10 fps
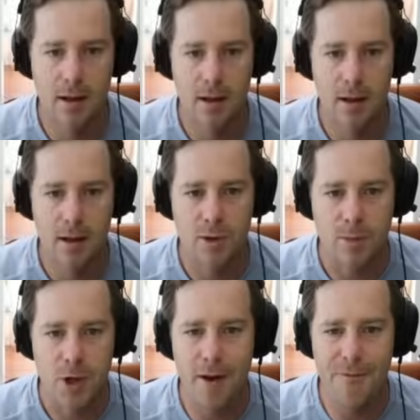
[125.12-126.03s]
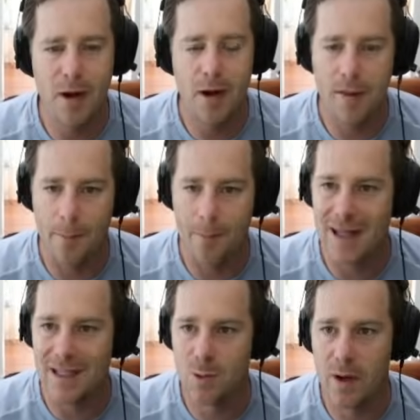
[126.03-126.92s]
So I'm trying to figure out the
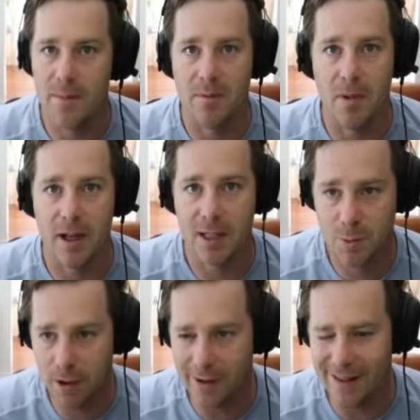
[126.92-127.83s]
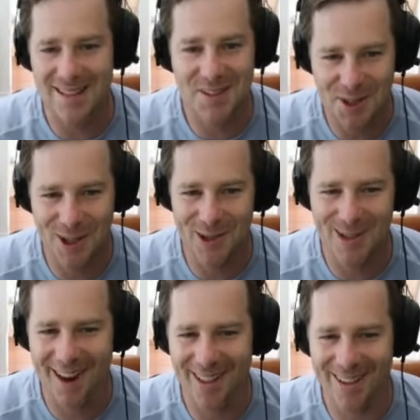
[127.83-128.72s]
best way to make money because we're literally at
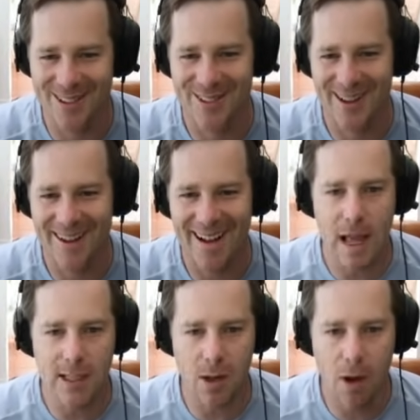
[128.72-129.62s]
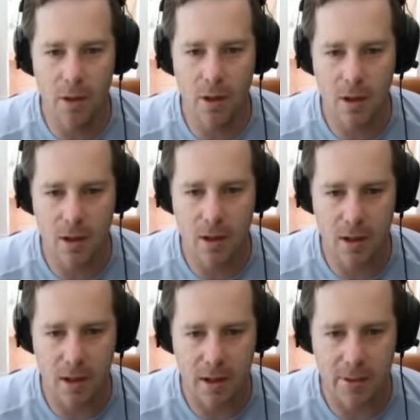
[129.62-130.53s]
$0 right now. So, oh,
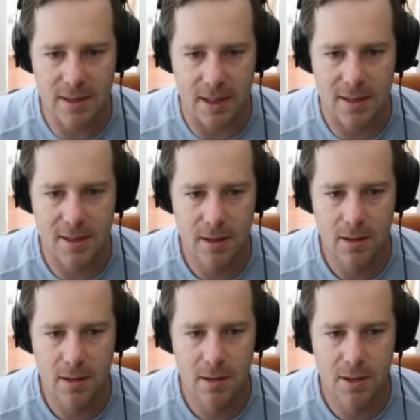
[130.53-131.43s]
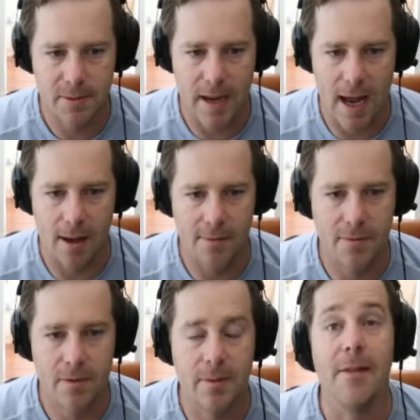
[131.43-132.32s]
look. What is this? So we have
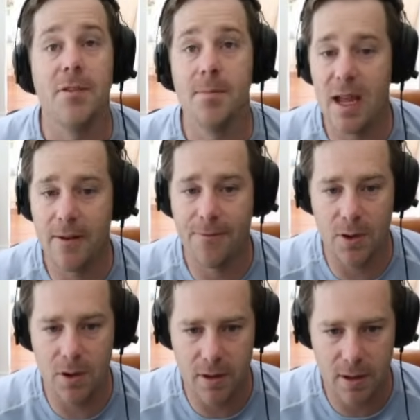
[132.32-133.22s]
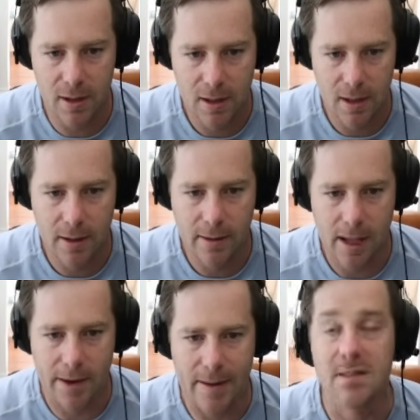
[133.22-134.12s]
some pig food
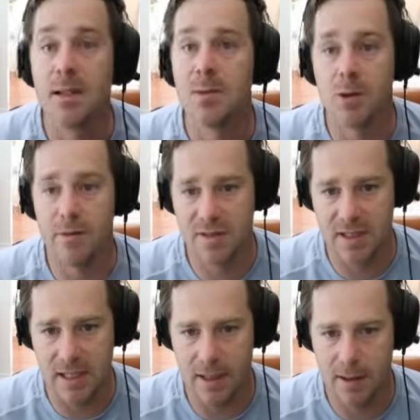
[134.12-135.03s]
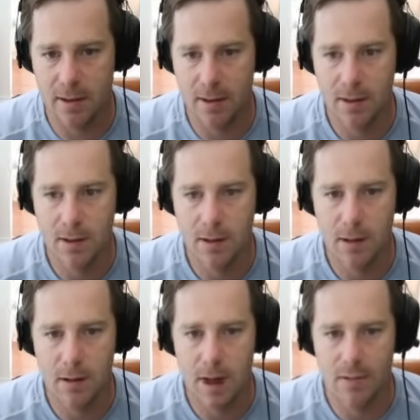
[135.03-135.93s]
and we have some sort of seed.
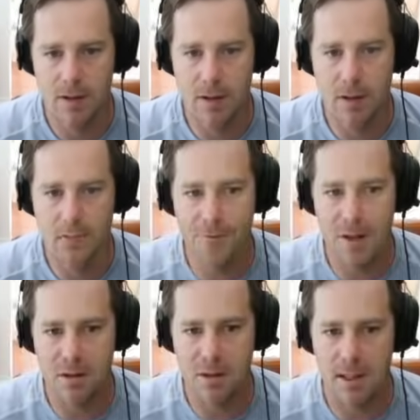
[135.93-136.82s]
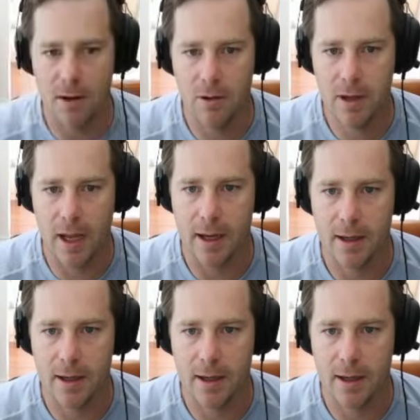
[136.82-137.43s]
And there's a little field here. Okay.